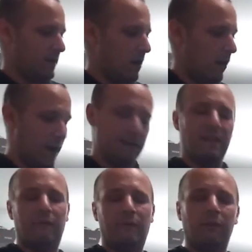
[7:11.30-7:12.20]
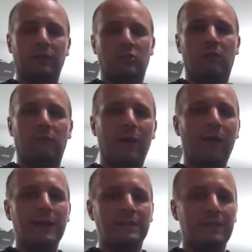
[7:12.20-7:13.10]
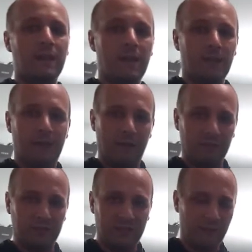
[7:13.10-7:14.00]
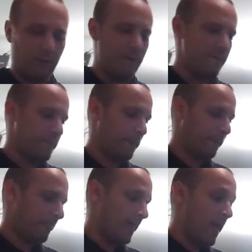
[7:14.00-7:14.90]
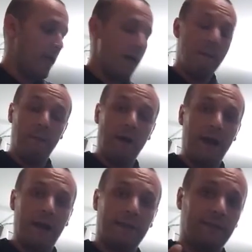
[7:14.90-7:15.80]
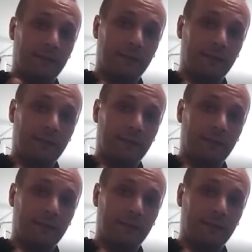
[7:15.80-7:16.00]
I definitely should have realized that it was different. But